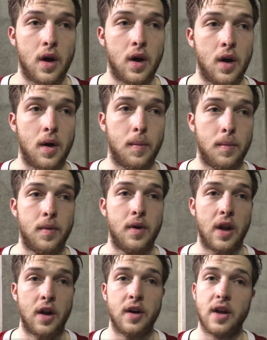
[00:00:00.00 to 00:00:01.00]

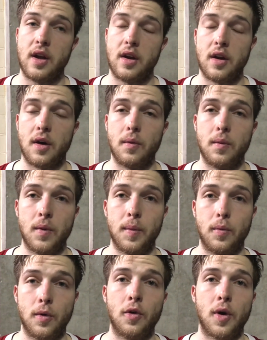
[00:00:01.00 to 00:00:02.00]
I learned that, you know,
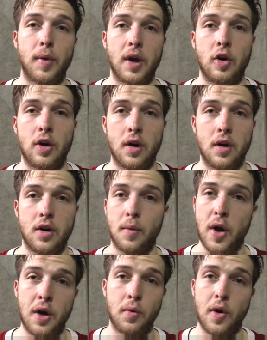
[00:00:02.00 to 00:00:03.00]
we're going to play hard no
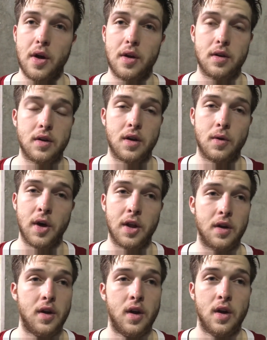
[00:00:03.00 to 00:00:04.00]
matter what. You know,
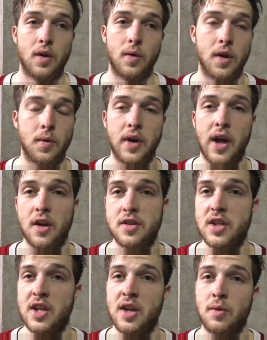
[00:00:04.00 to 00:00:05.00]
whether we're down
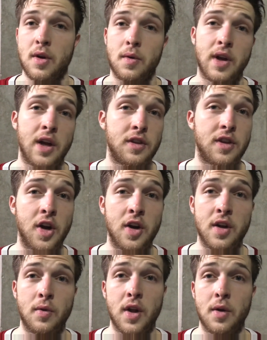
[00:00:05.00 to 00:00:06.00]
10, whether we're down
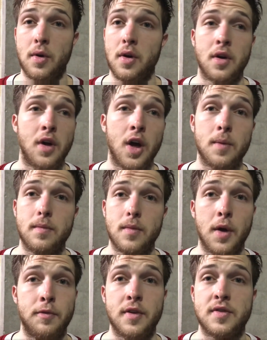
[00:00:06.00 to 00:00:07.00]
30, whether we're
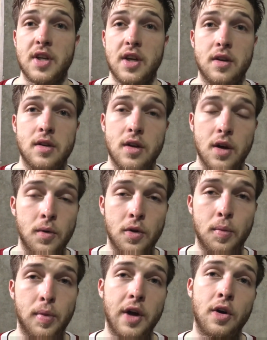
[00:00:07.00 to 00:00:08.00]
up 15, you know, we're
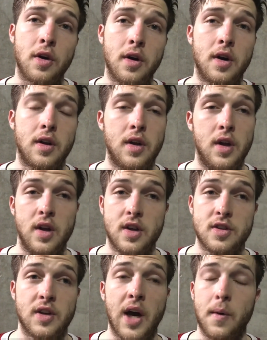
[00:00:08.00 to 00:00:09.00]
going to play
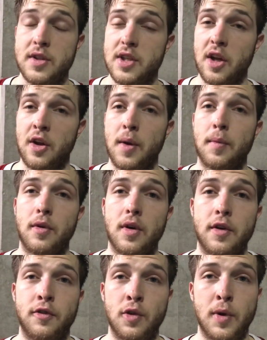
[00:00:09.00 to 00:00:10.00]
hard. So now we just got to clean up
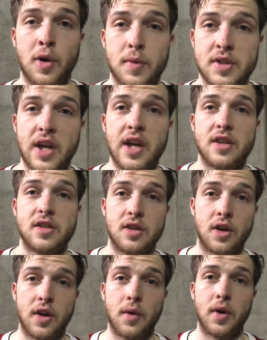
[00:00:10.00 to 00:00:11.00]
a few minimal mistakes, you
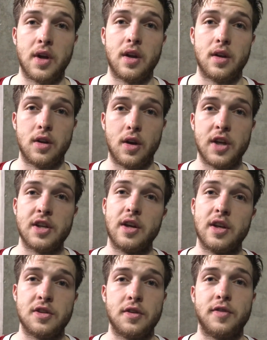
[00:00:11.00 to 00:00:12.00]
know, that we can, you know,
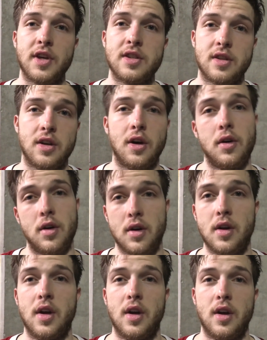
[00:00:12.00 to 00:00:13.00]
easily fix and, you know,
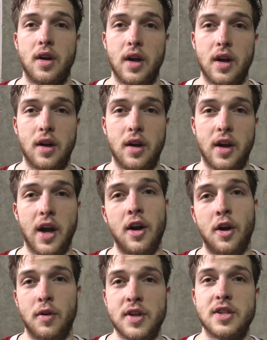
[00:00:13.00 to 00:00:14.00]
and carry it
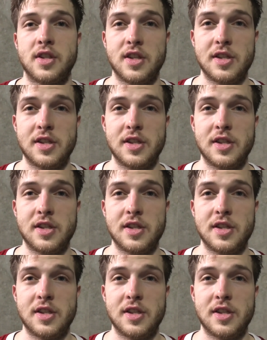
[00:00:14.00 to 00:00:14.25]
on the rest of the